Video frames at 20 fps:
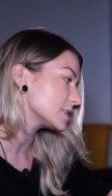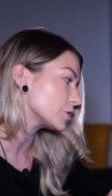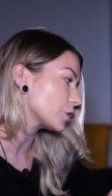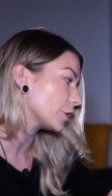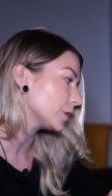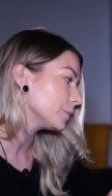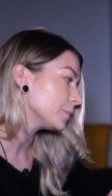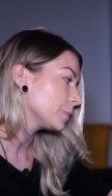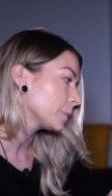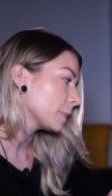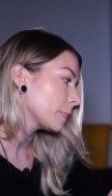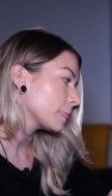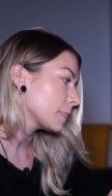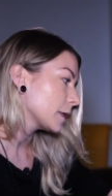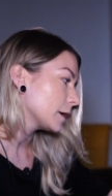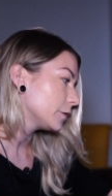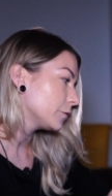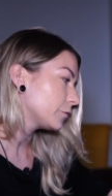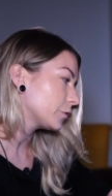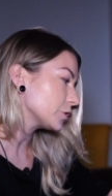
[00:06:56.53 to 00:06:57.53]
So
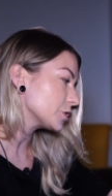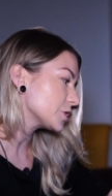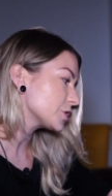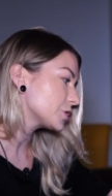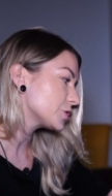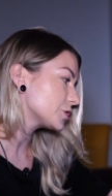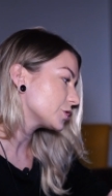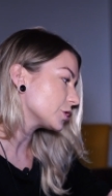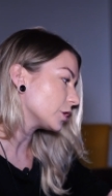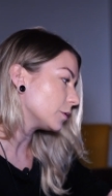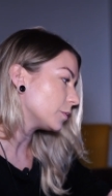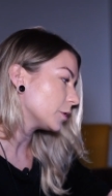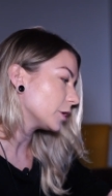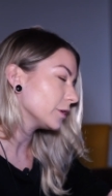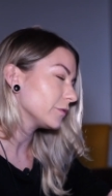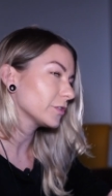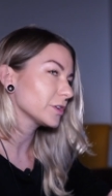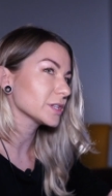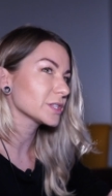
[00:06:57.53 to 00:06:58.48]
for a stopover,